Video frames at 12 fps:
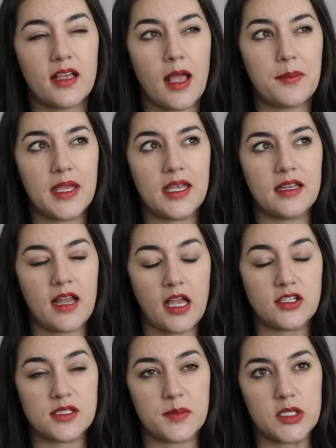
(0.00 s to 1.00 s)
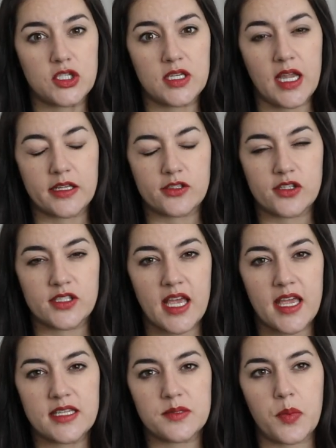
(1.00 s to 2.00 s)
I mean, I just mentioned
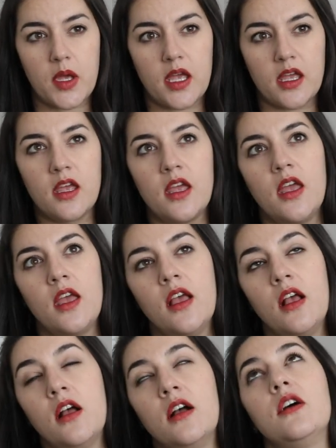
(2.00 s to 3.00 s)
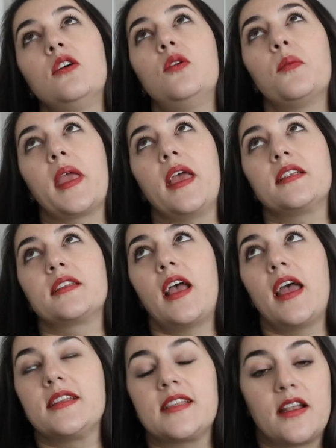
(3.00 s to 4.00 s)
exercise, but oh man,
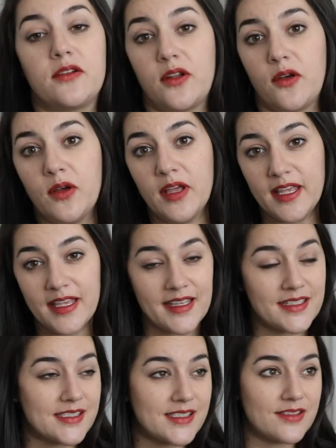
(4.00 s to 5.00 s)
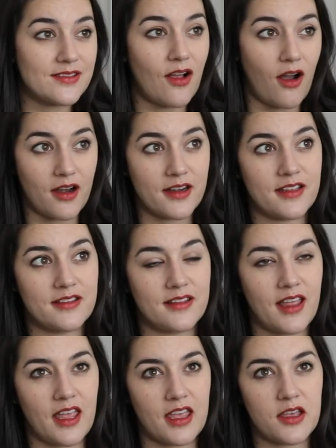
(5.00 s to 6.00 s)
guys, I don't know. It's hard.
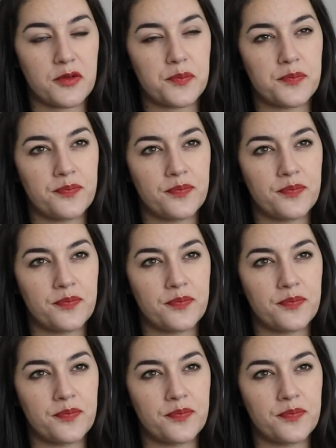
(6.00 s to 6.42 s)
Like,